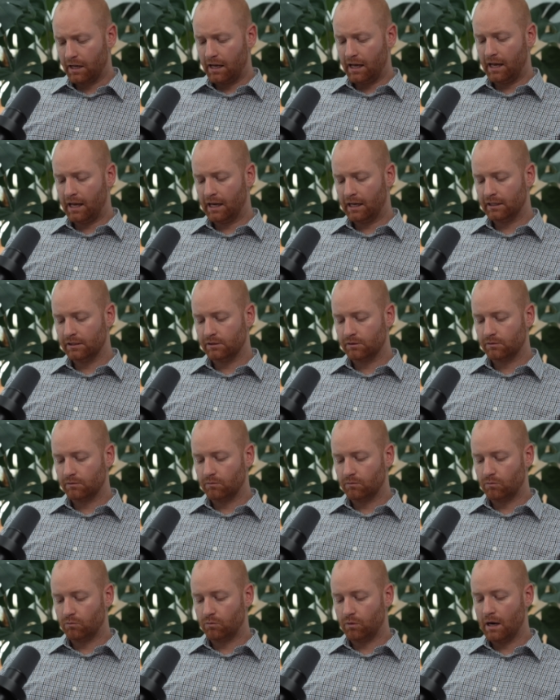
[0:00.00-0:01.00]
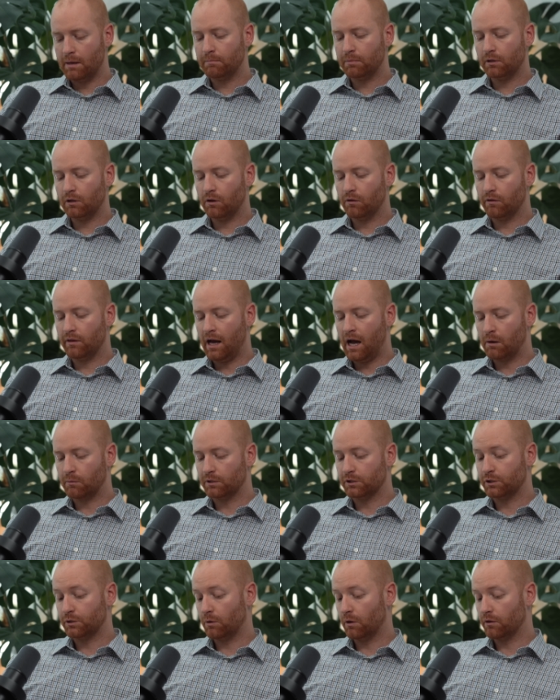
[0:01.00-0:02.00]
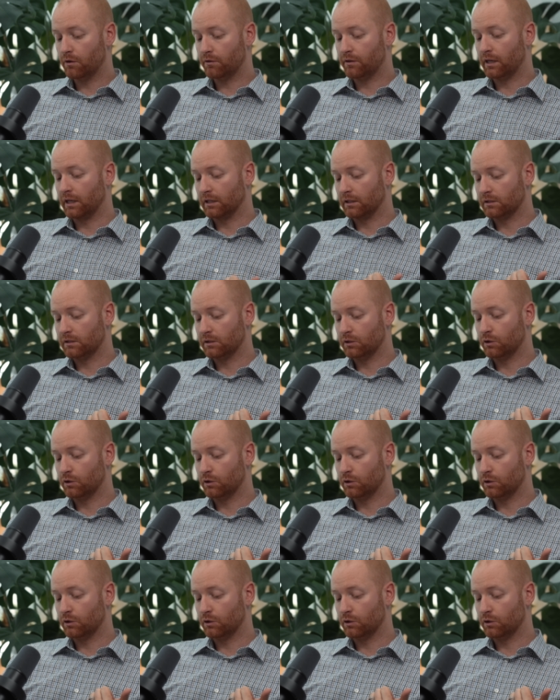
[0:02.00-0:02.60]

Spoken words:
And right below that were two other things: